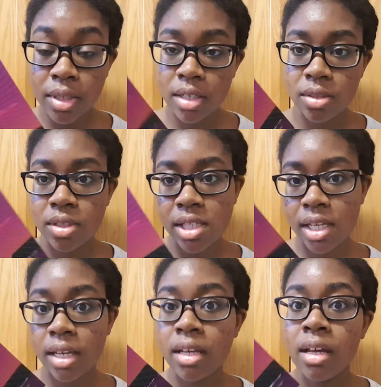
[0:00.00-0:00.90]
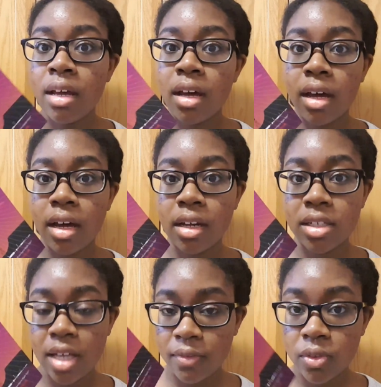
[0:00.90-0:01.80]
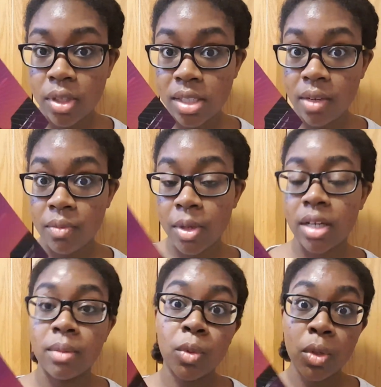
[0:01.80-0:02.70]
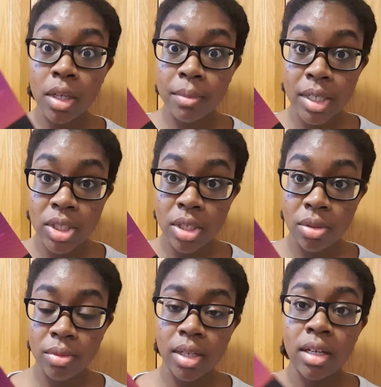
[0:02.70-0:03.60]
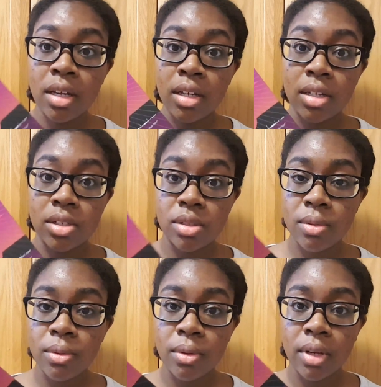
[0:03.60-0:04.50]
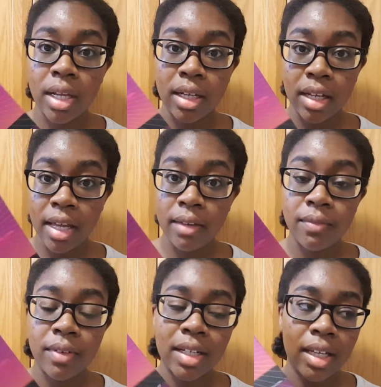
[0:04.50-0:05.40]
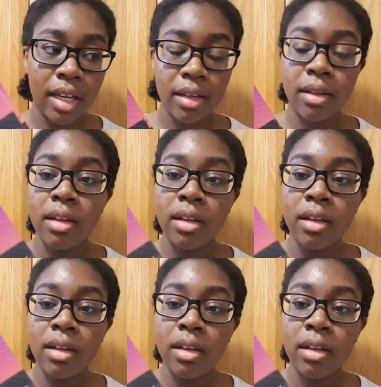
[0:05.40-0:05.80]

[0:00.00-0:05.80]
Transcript: As you can see, it's after Thanksgiving break, and I'm only on page 83 because school and life and yeah,